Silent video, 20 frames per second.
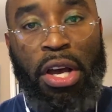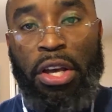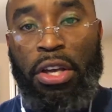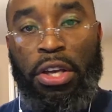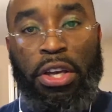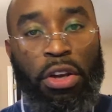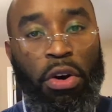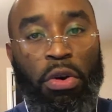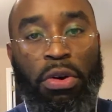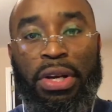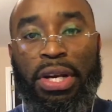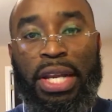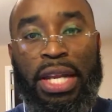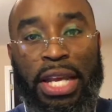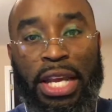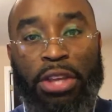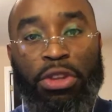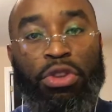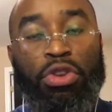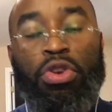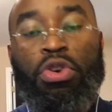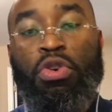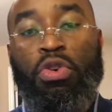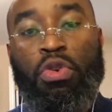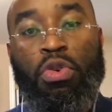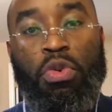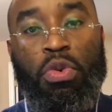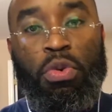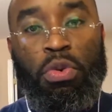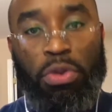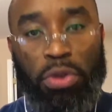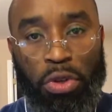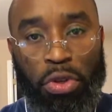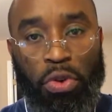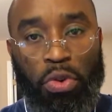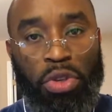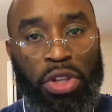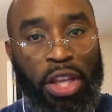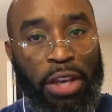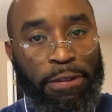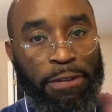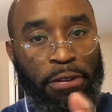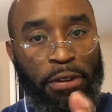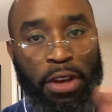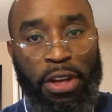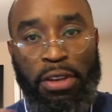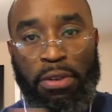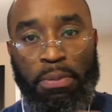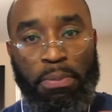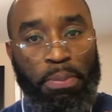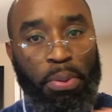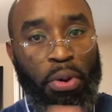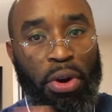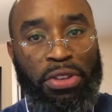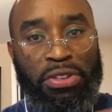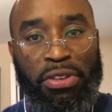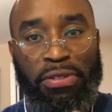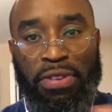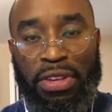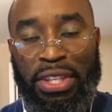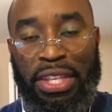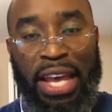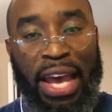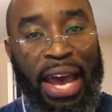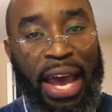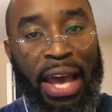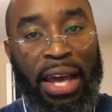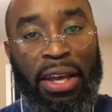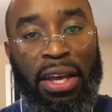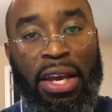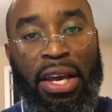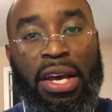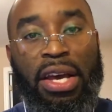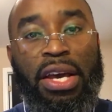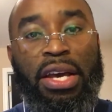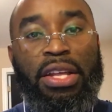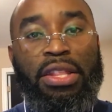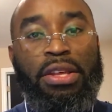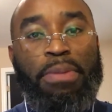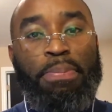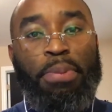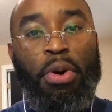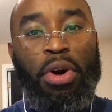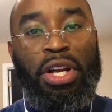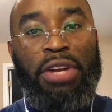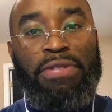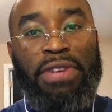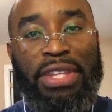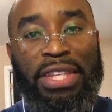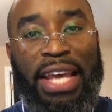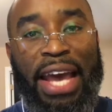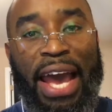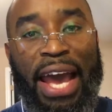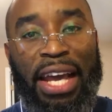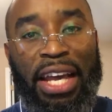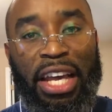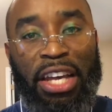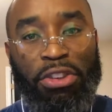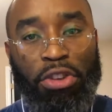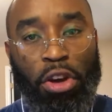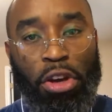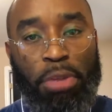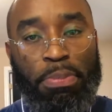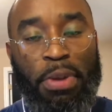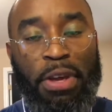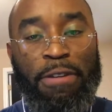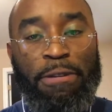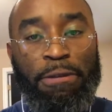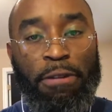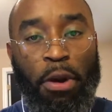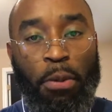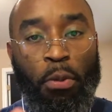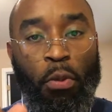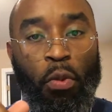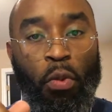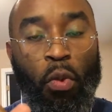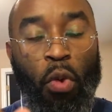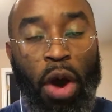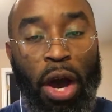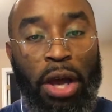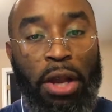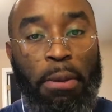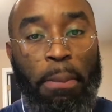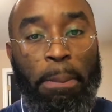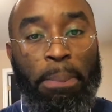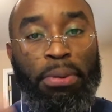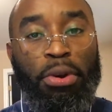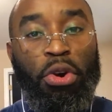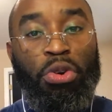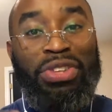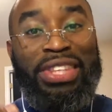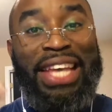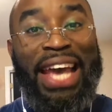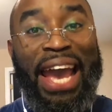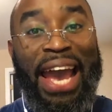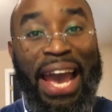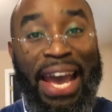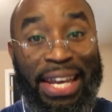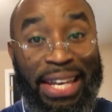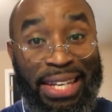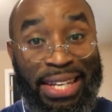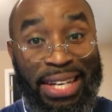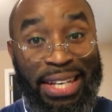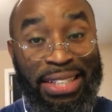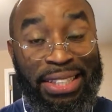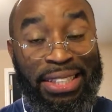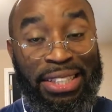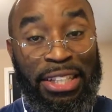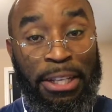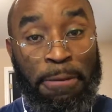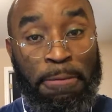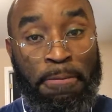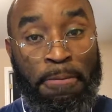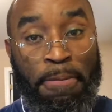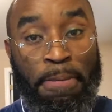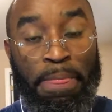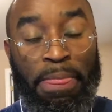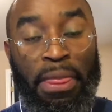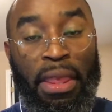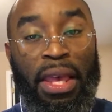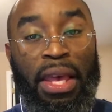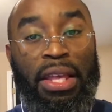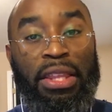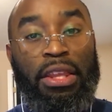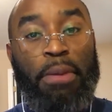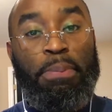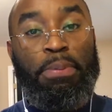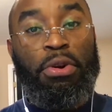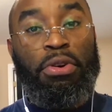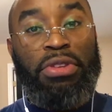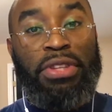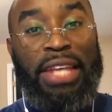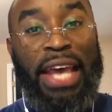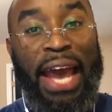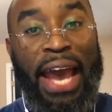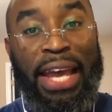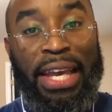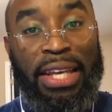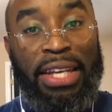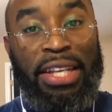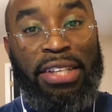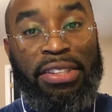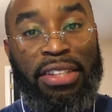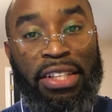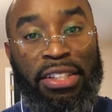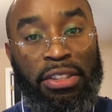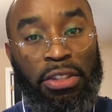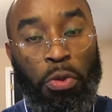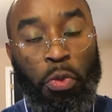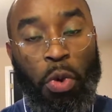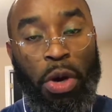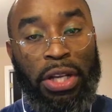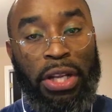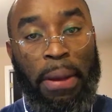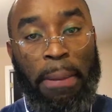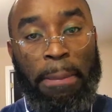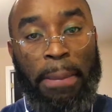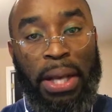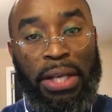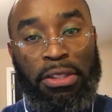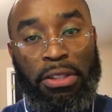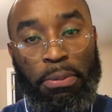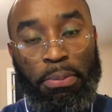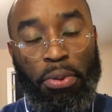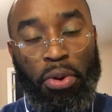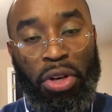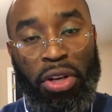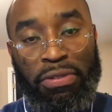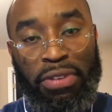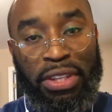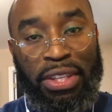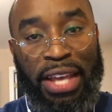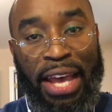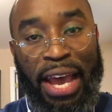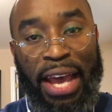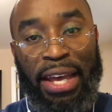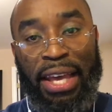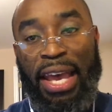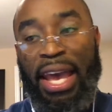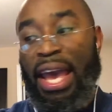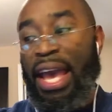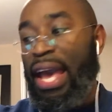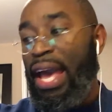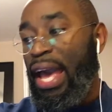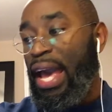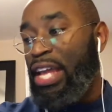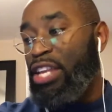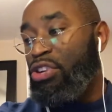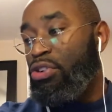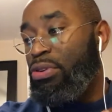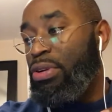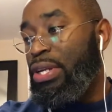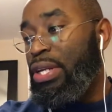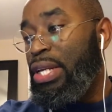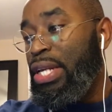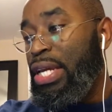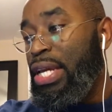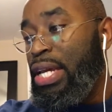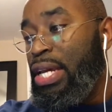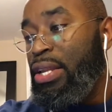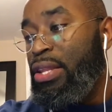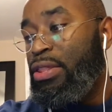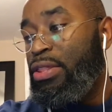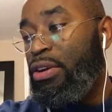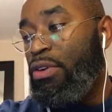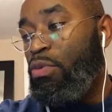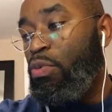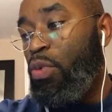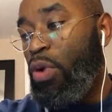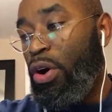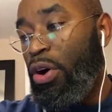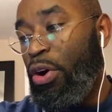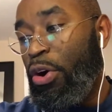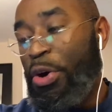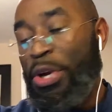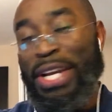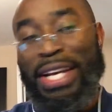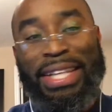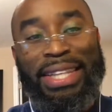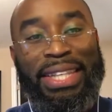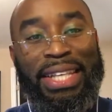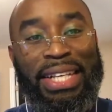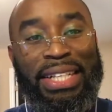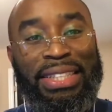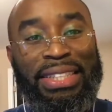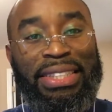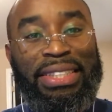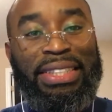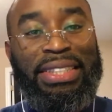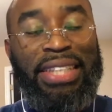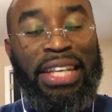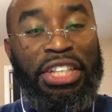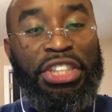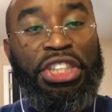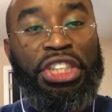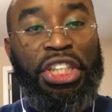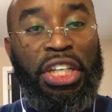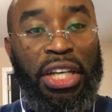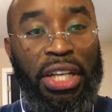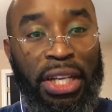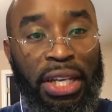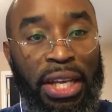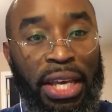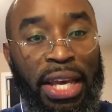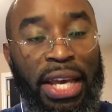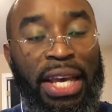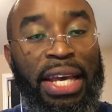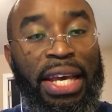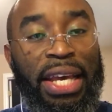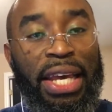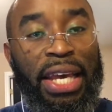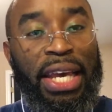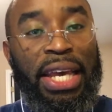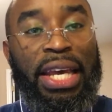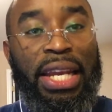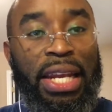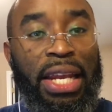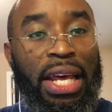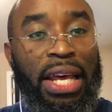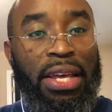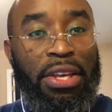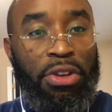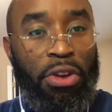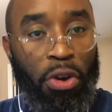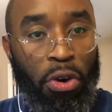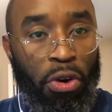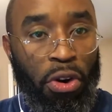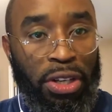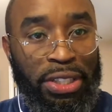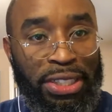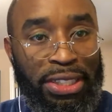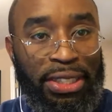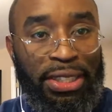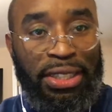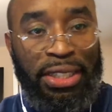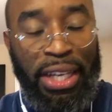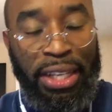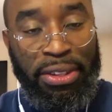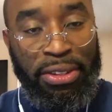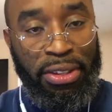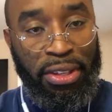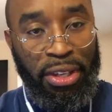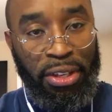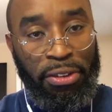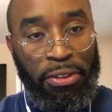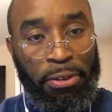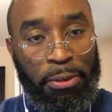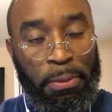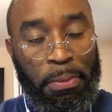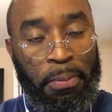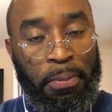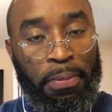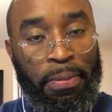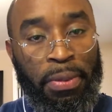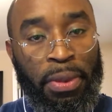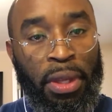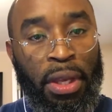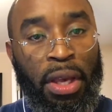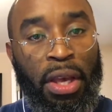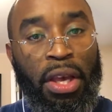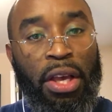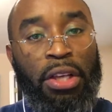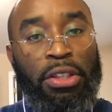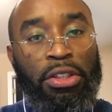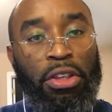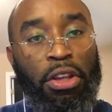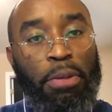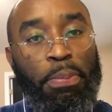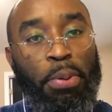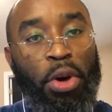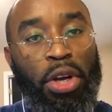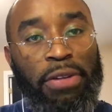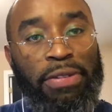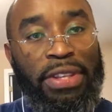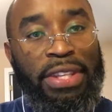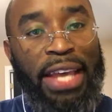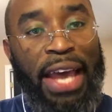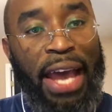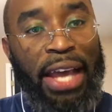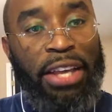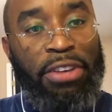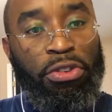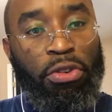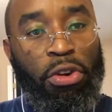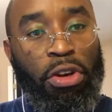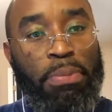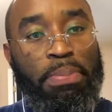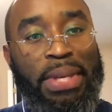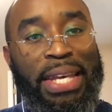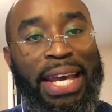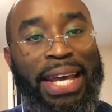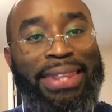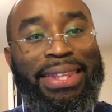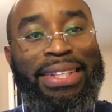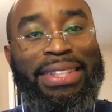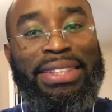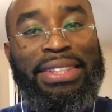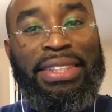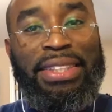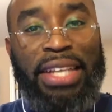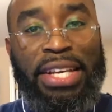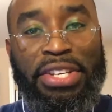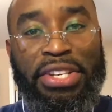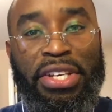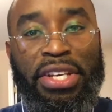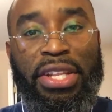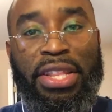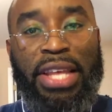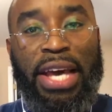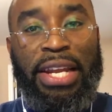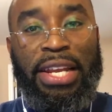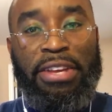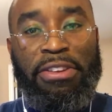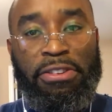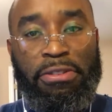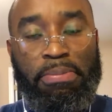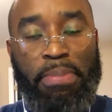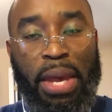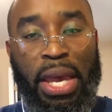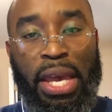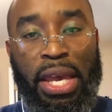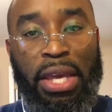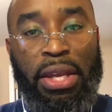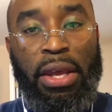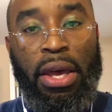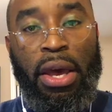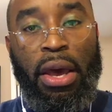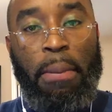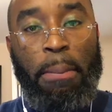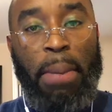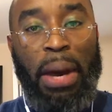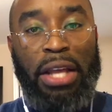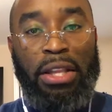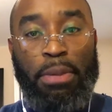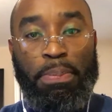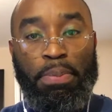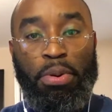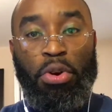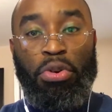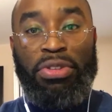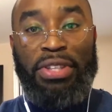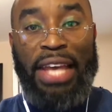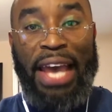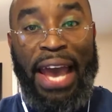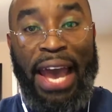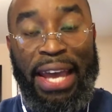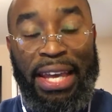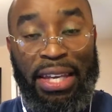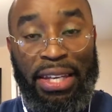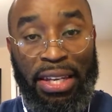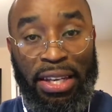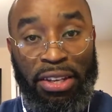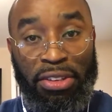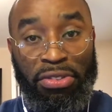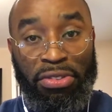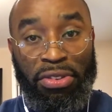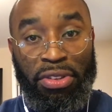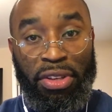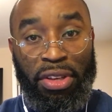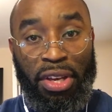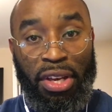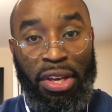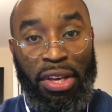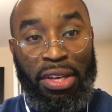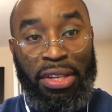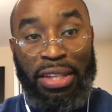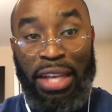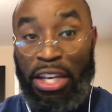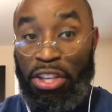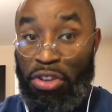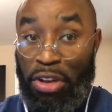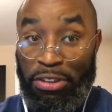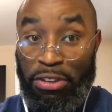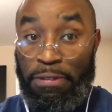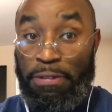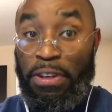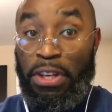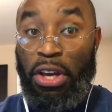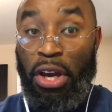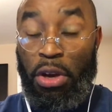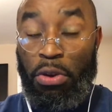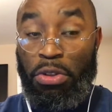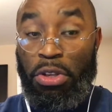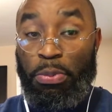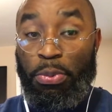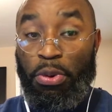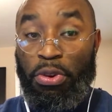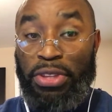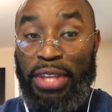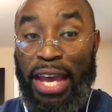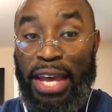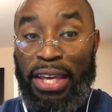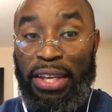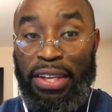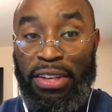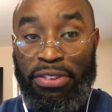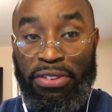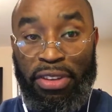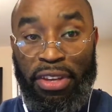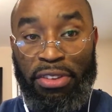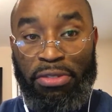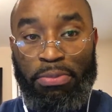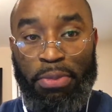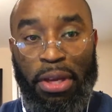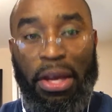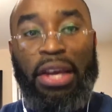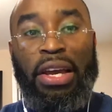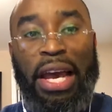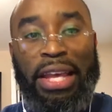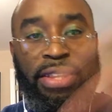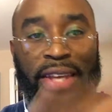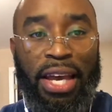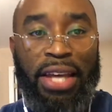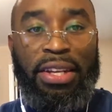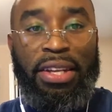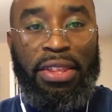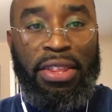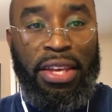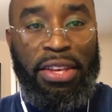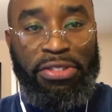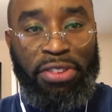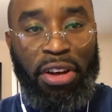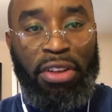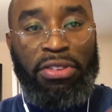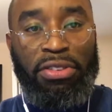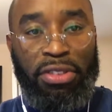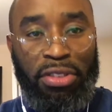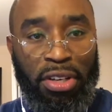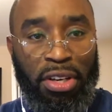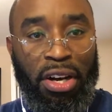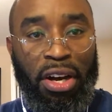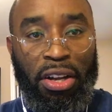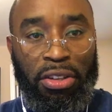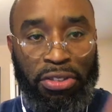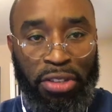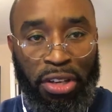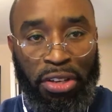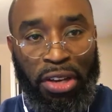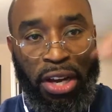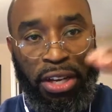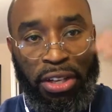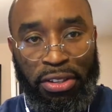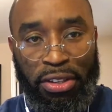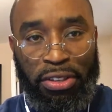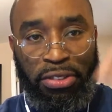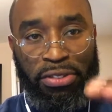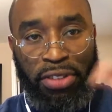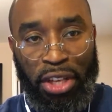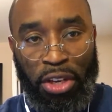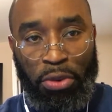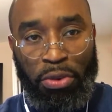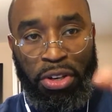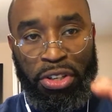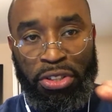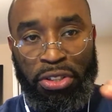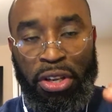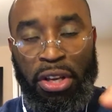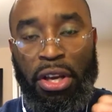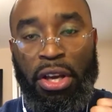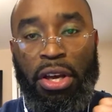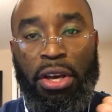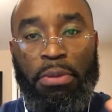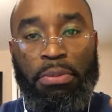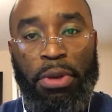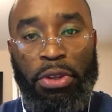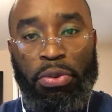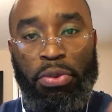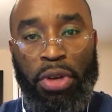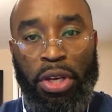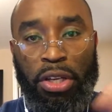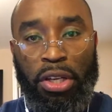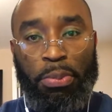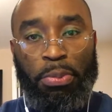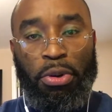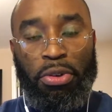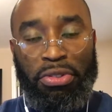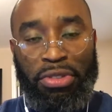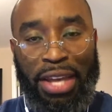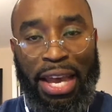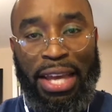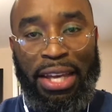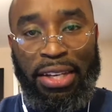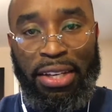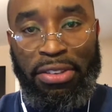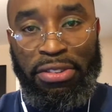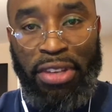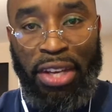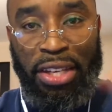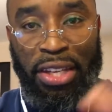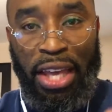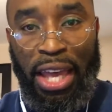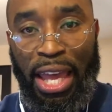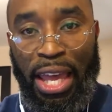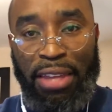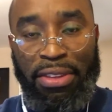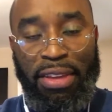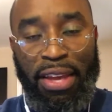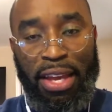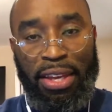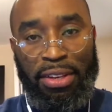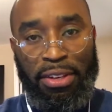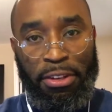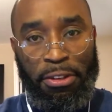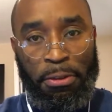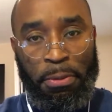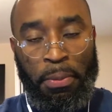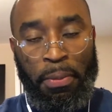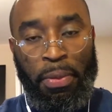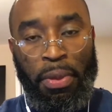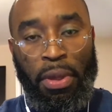You don't need two different points of attack. The point of attack is going to be from one protagonist. The protagonist is the one that makes the point of attack, and you need the word decision in your sentence. So the point of attack is going to be a decision that is made by the protagonist. Now you have to figure out who the protagonist is. At the end of this, I'll tell you how to distinguish between the protagonist and the antagonist.